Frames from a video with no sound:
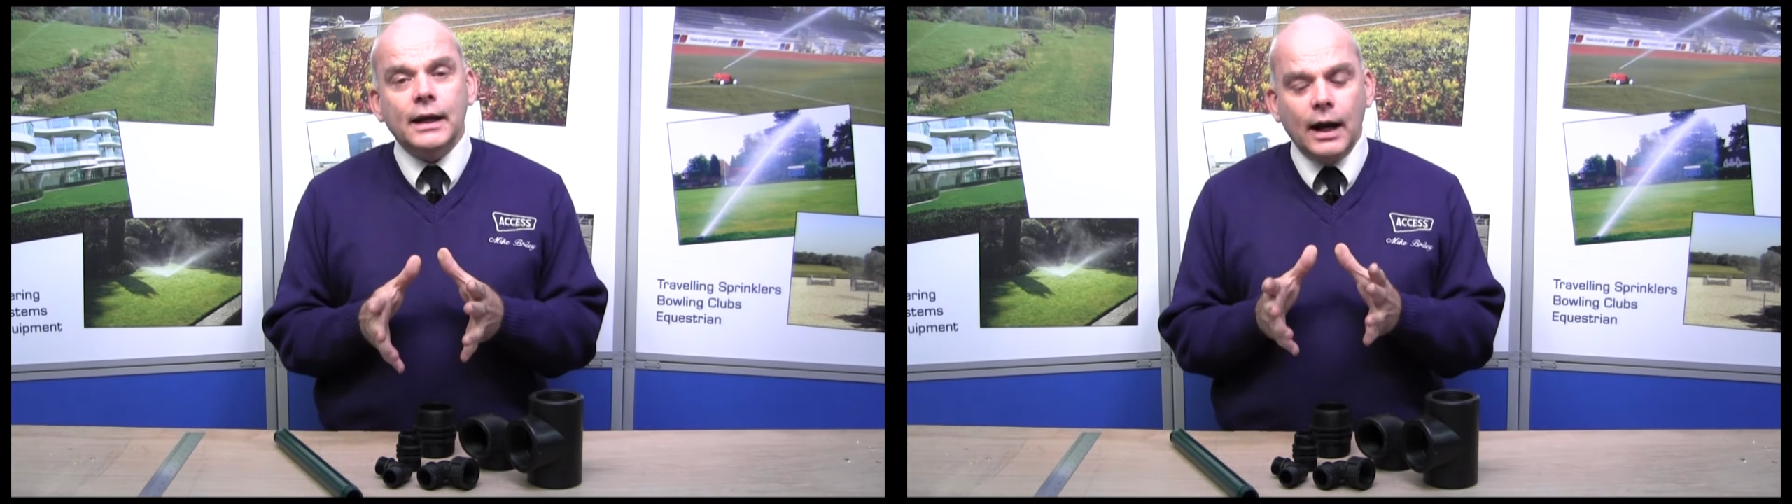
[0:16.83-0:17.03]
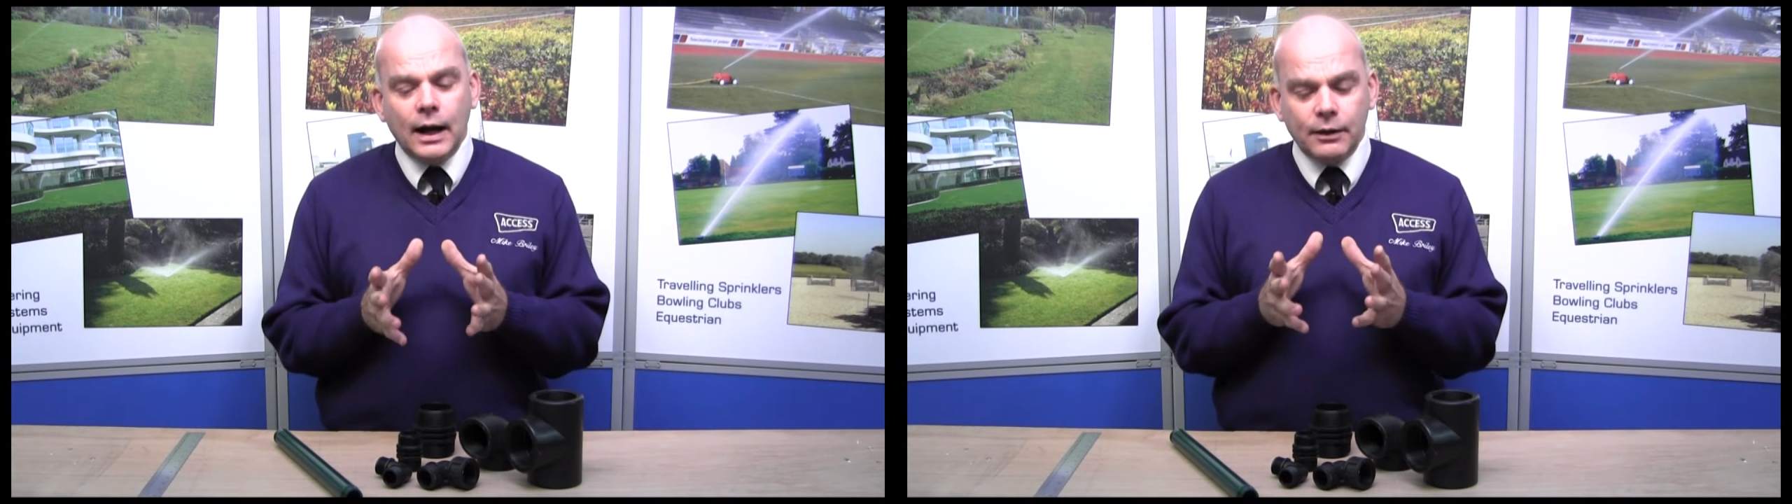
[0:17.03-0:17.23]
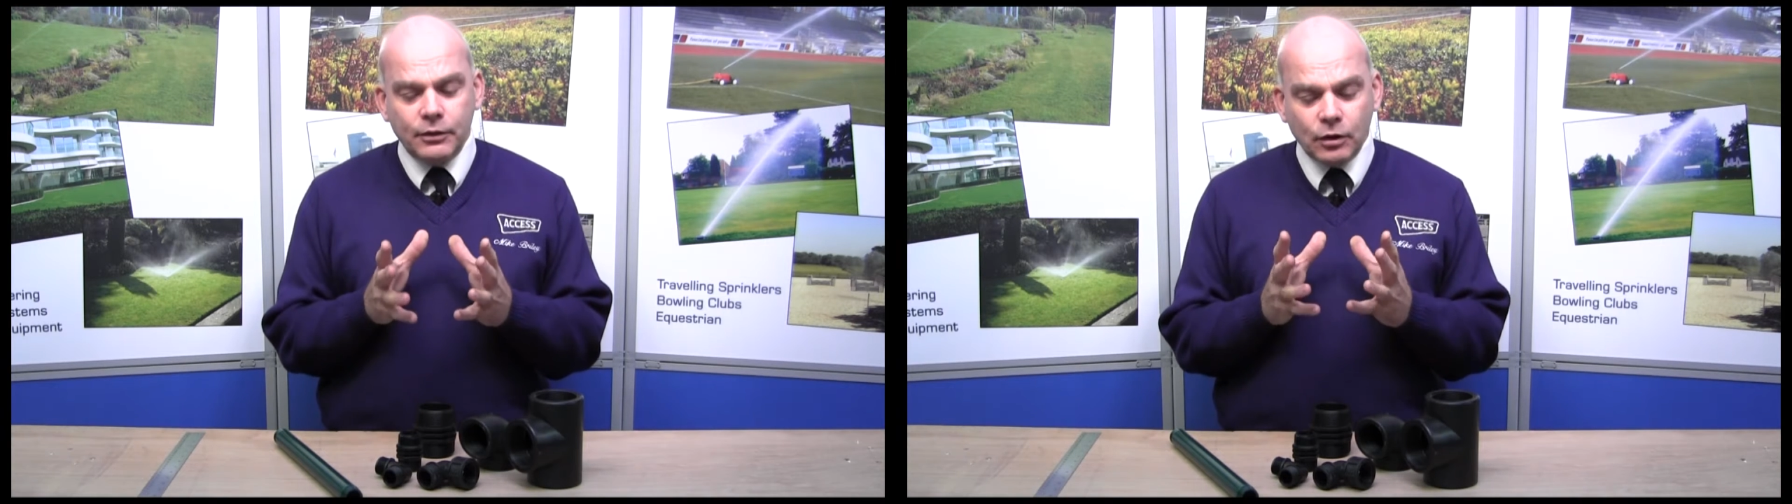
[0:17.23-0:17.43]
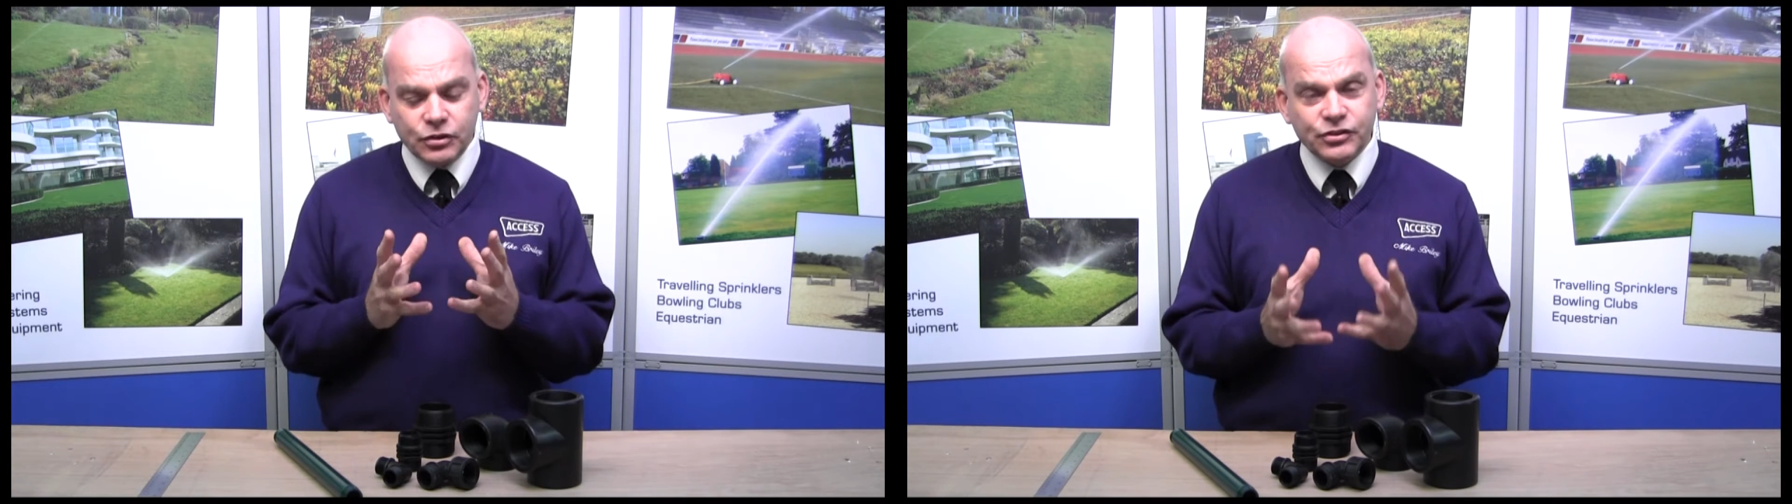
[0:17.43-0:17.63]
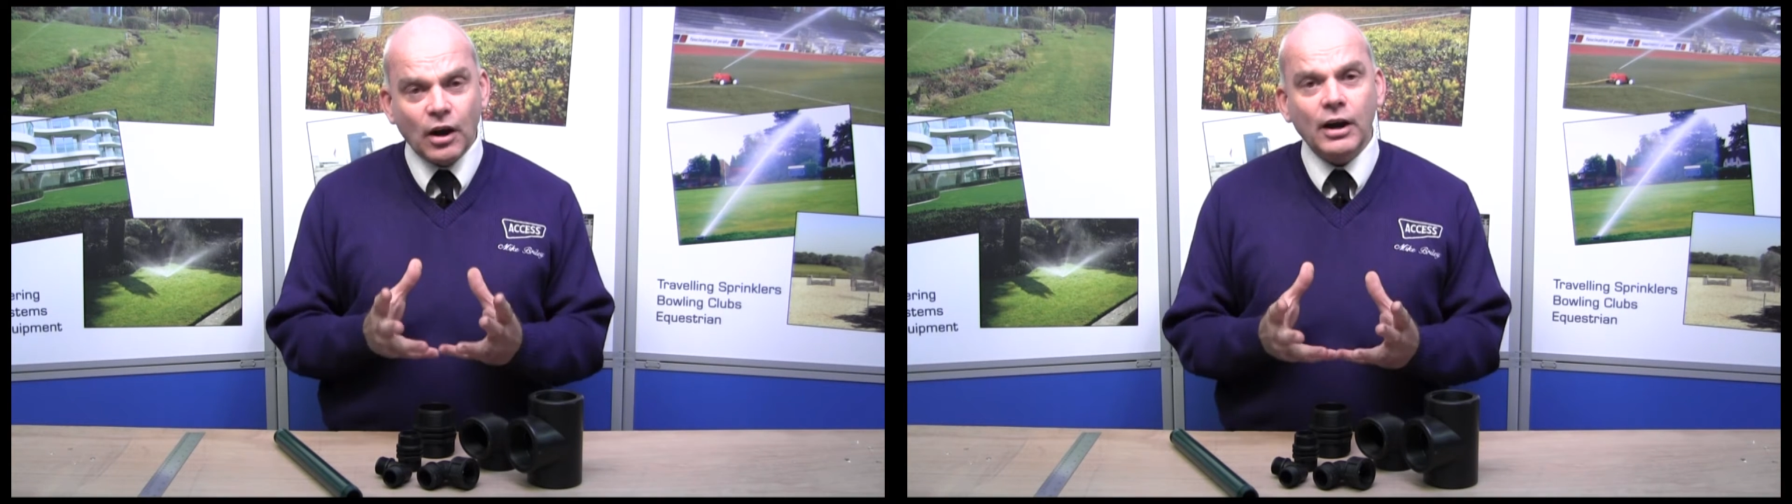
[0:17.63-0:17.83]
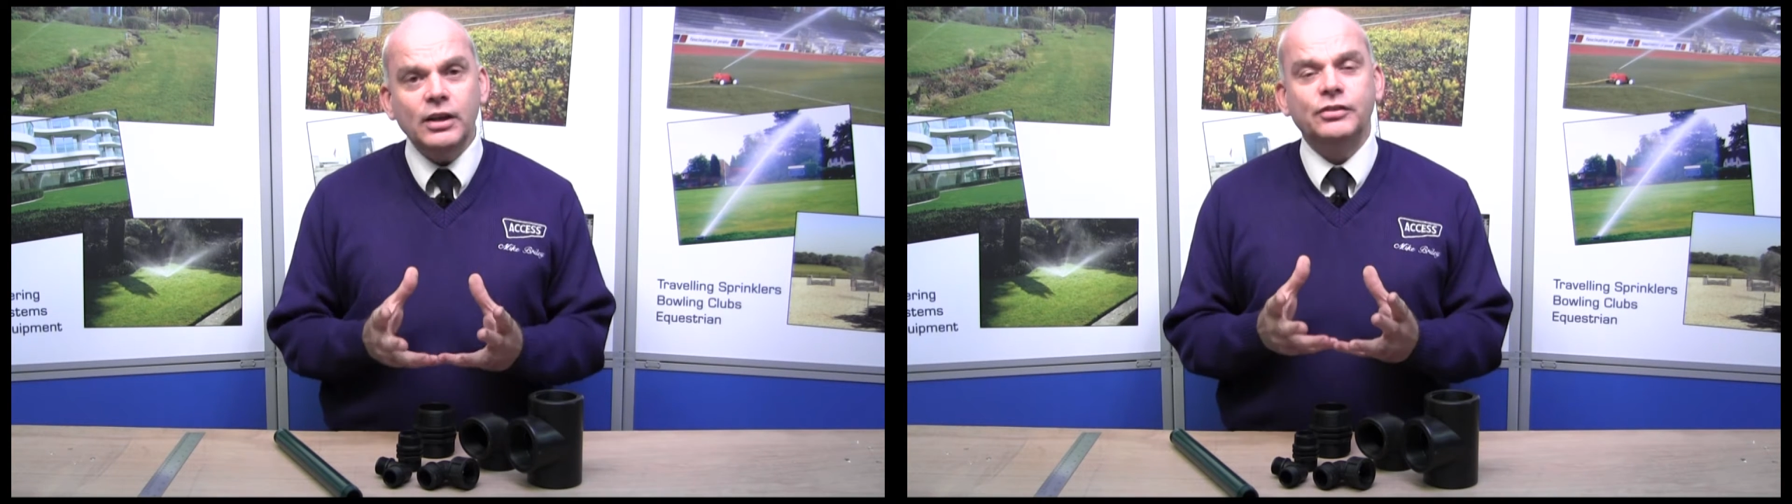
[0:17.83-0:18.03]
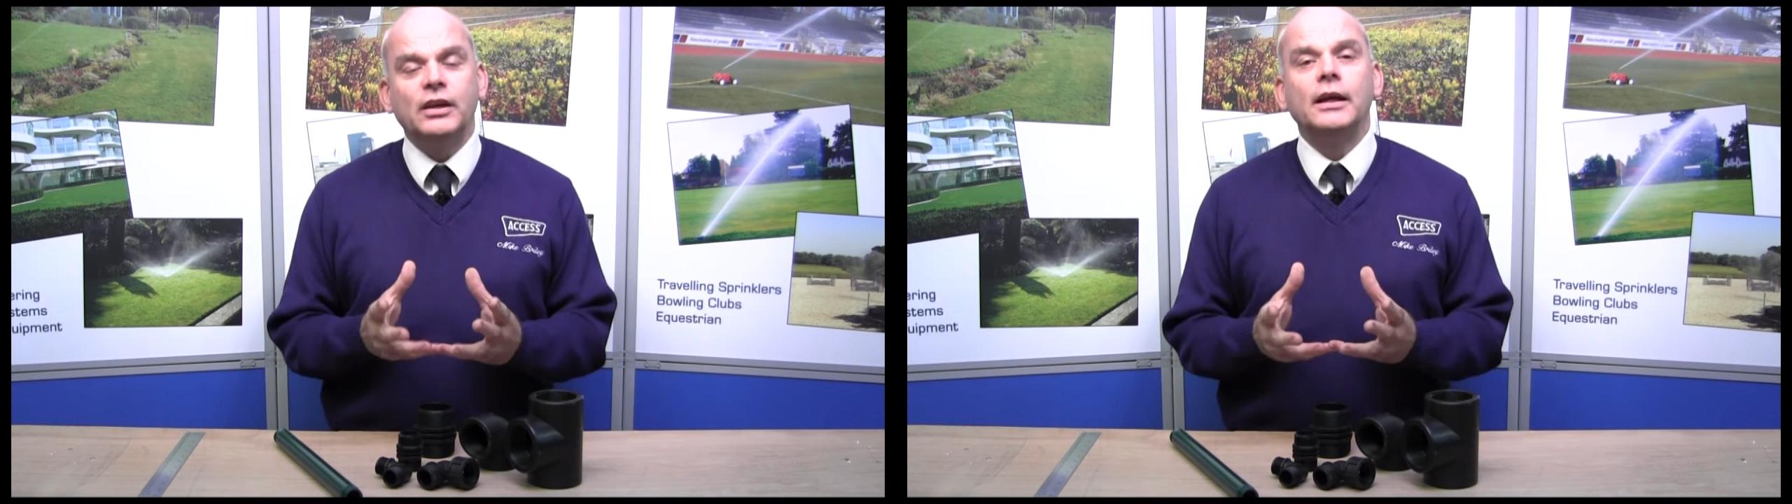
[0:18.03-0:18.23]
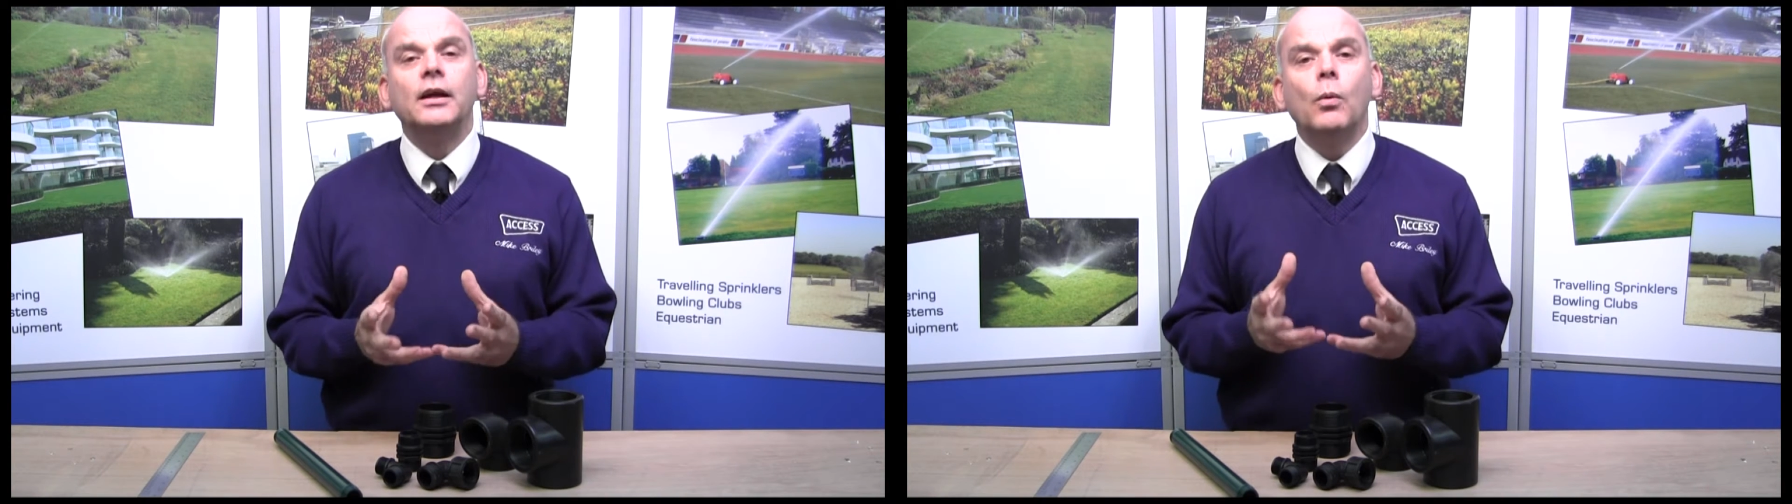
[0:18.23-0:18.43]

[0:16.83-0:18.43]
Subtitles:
the sizing